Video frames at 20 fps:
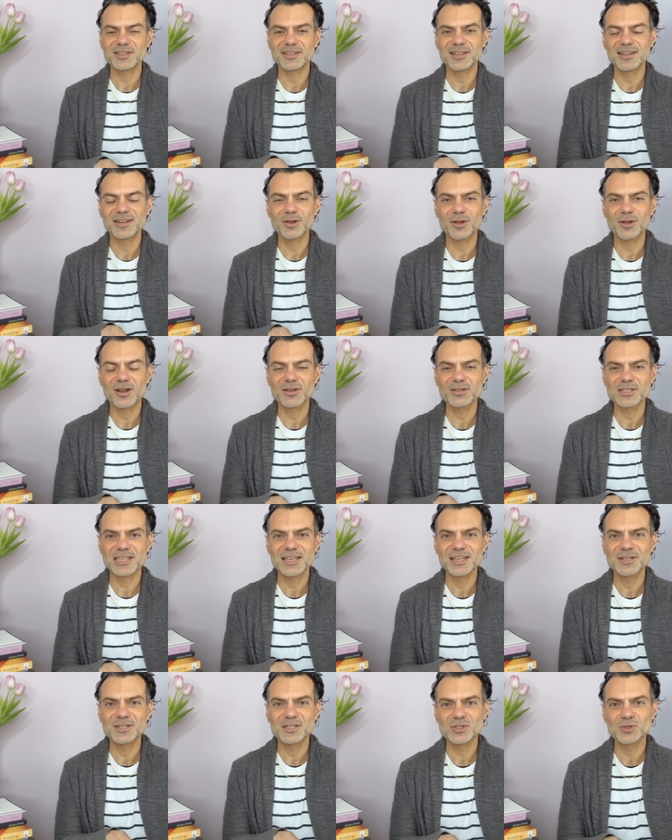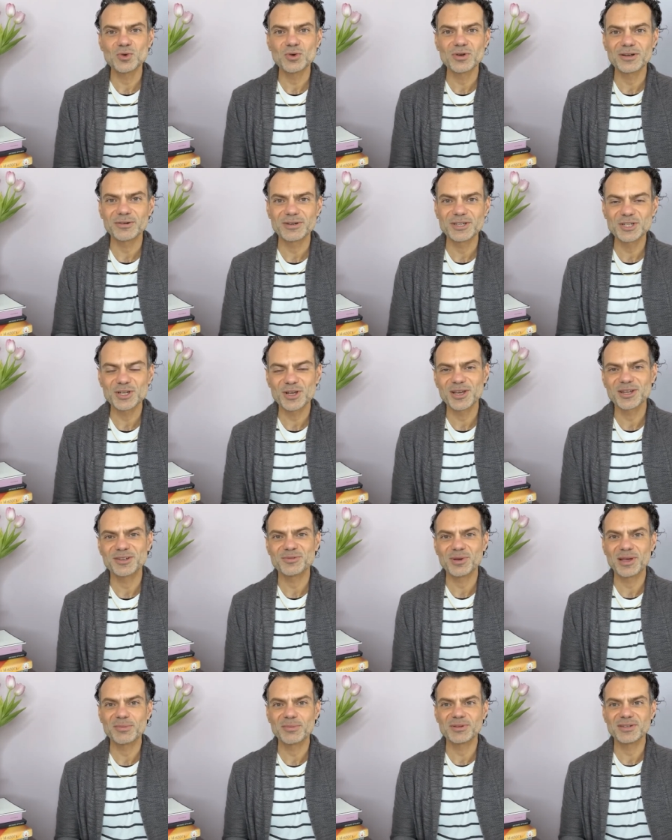not asking in a stalkerish kind of
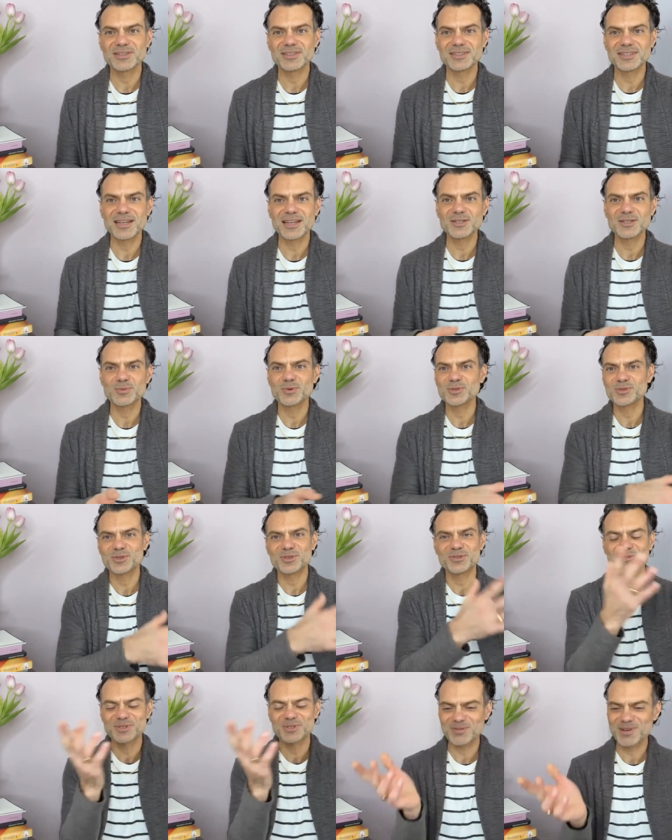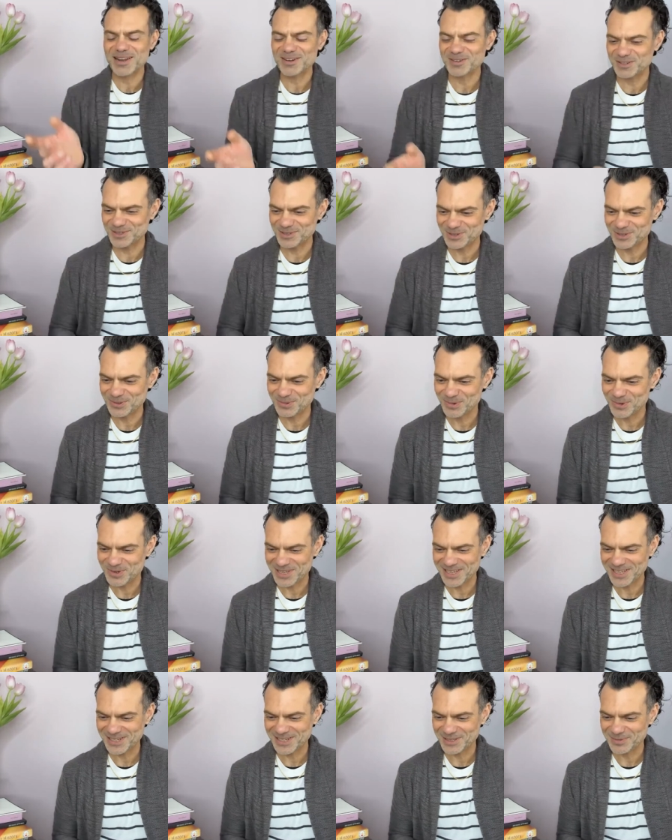way, but tell us what sort of surroundings you're
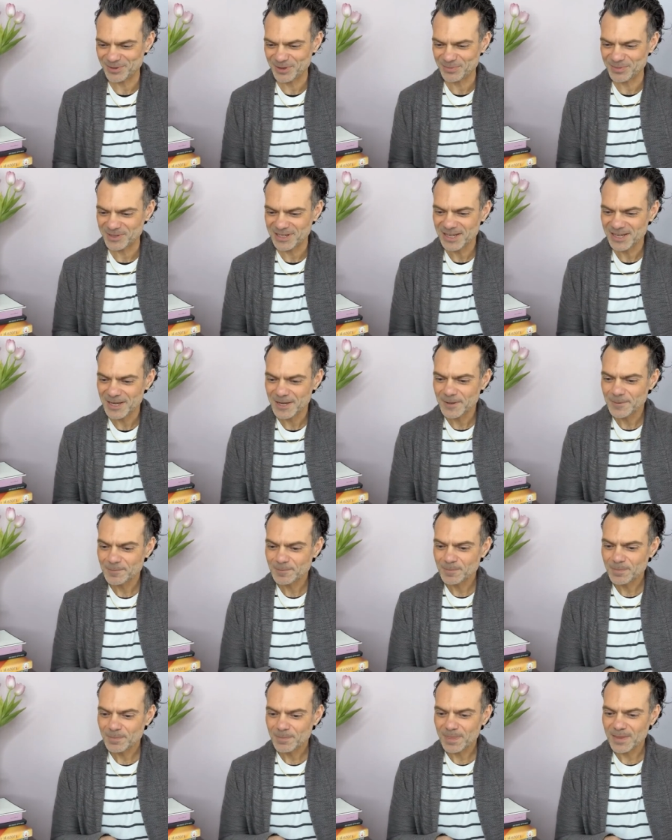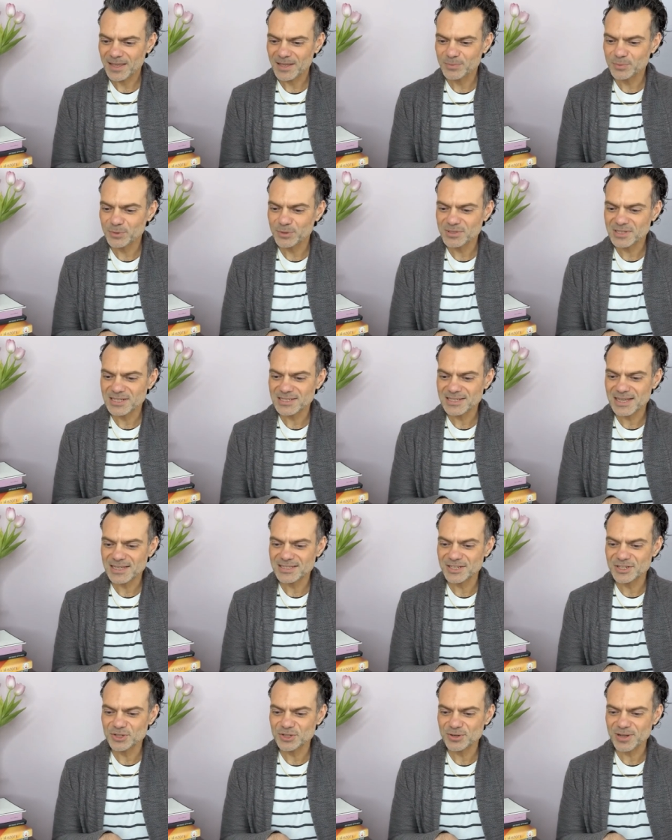walking in at the moment? Uh, Woozy says,
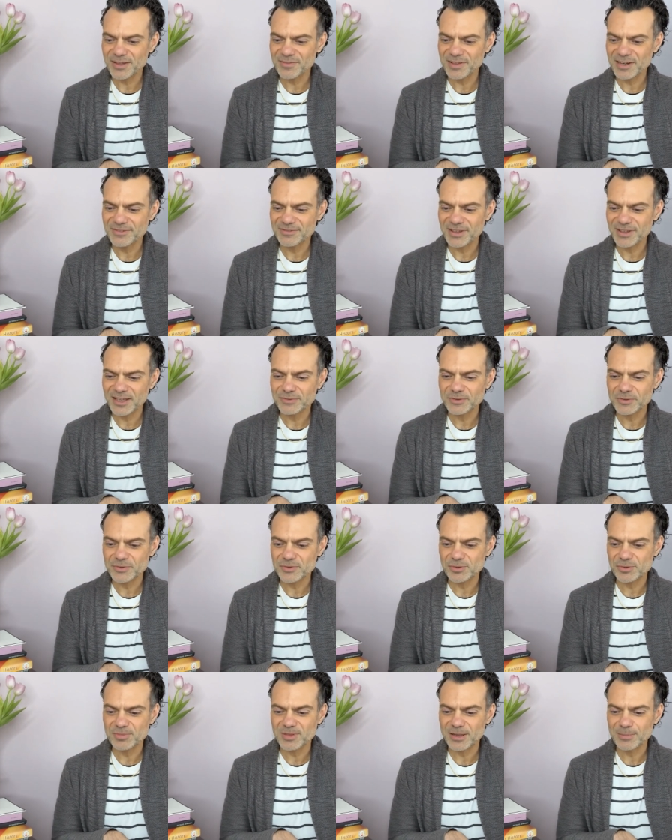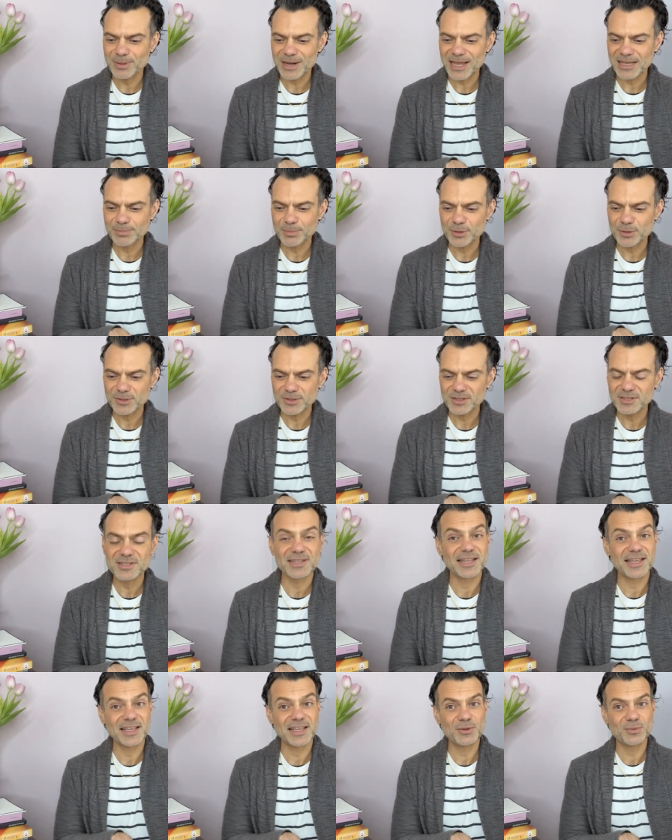Did you have any favorites from their black bottles?
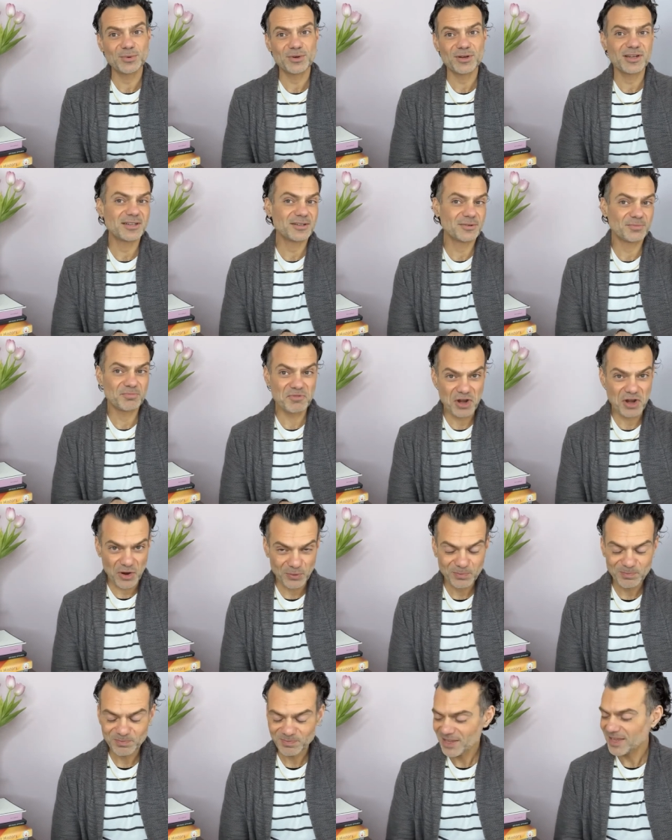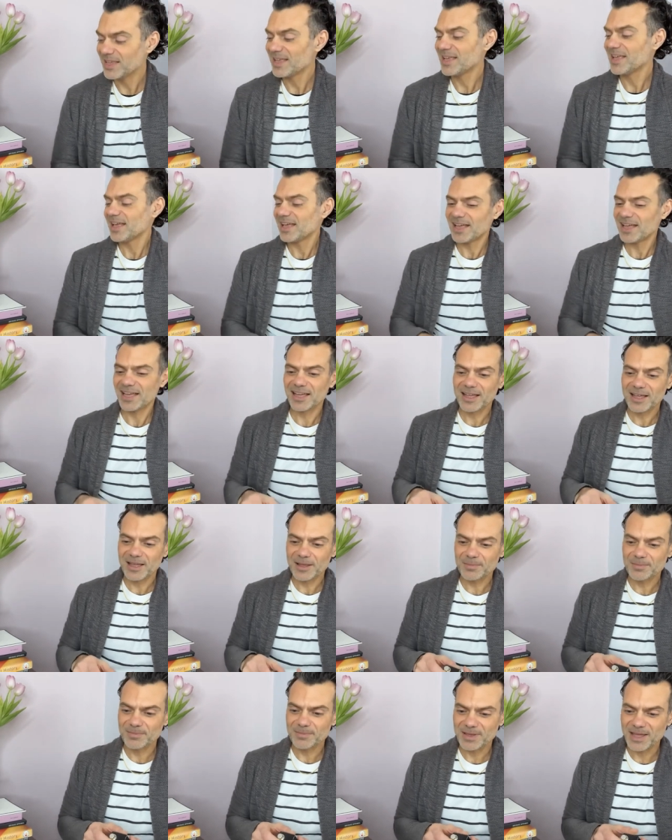In a word, no.
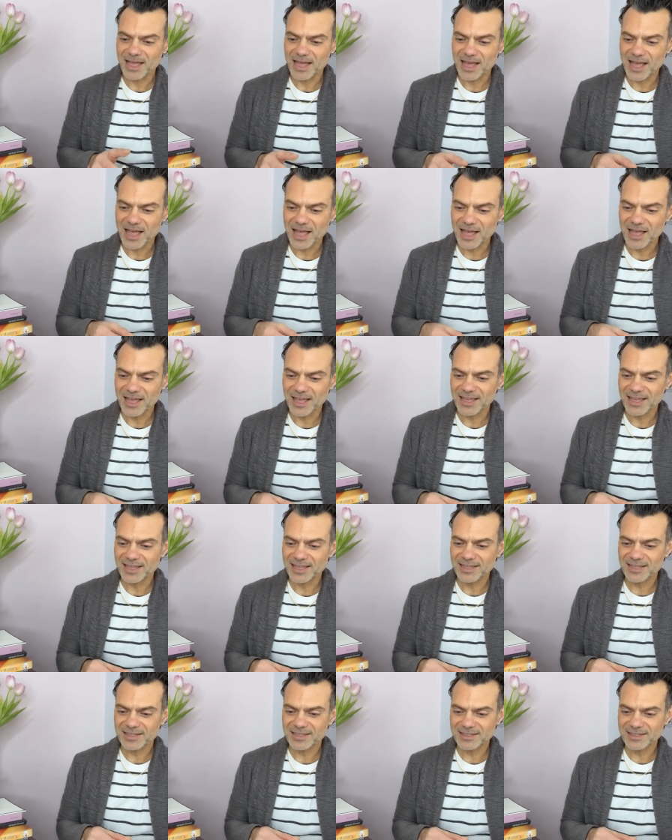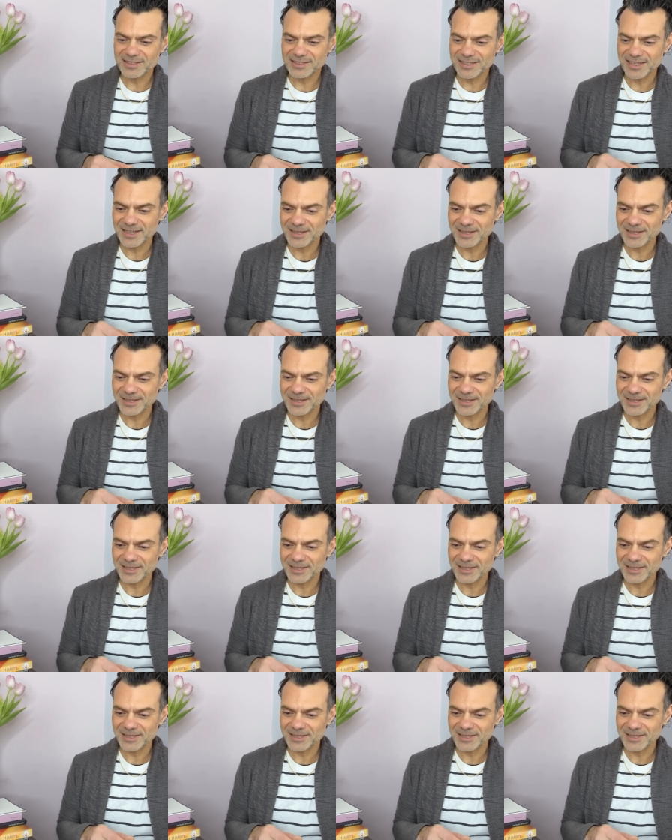Um, uh,